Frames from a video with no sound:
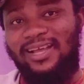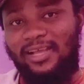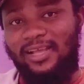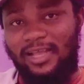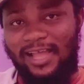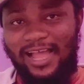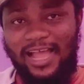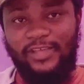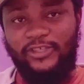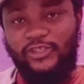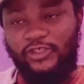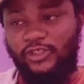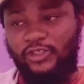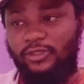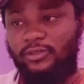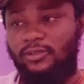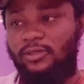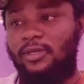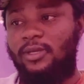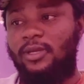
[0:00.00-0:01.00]
cash,
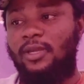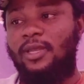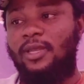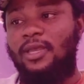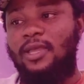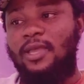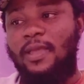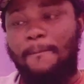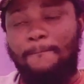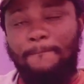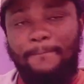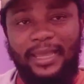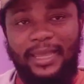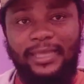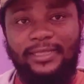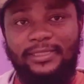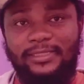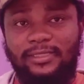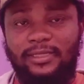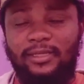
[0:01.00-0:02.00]

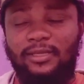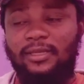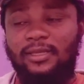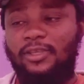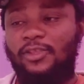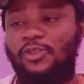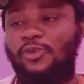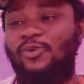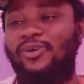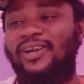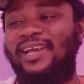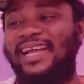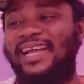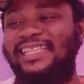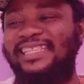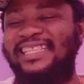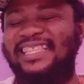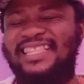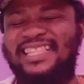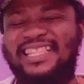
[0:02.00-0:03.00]
but you
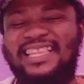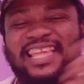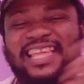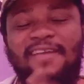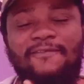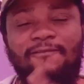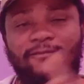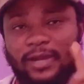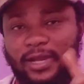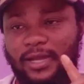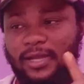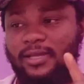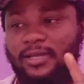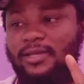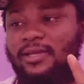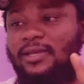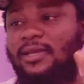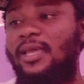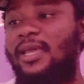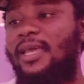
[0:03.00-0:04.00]
can never
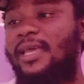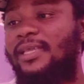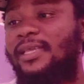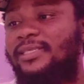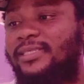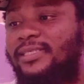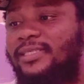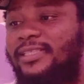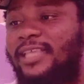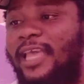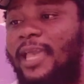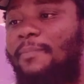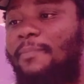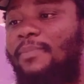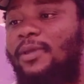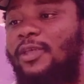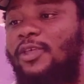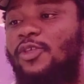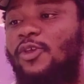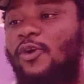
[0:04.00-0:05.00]
step
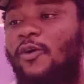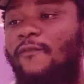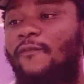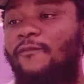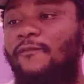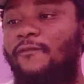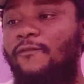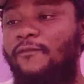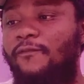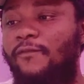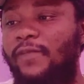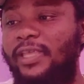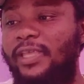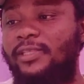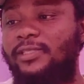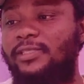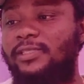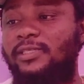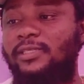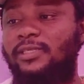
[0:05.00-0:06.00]
your
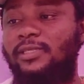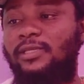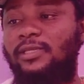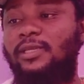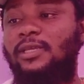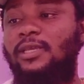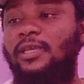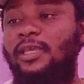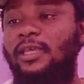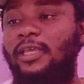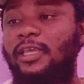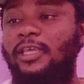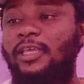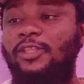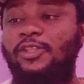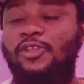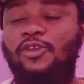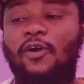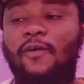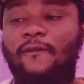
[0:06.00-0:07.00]
feet in
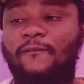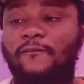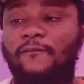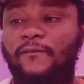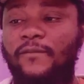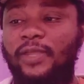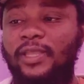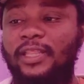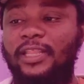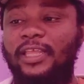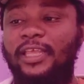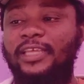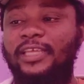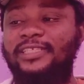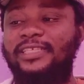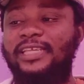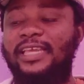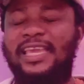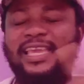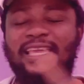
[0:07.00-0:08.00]
your village
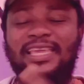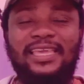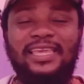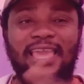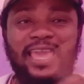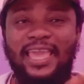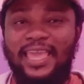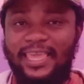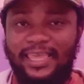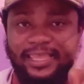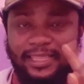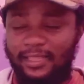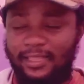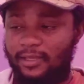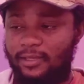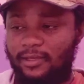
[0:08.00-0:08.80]
again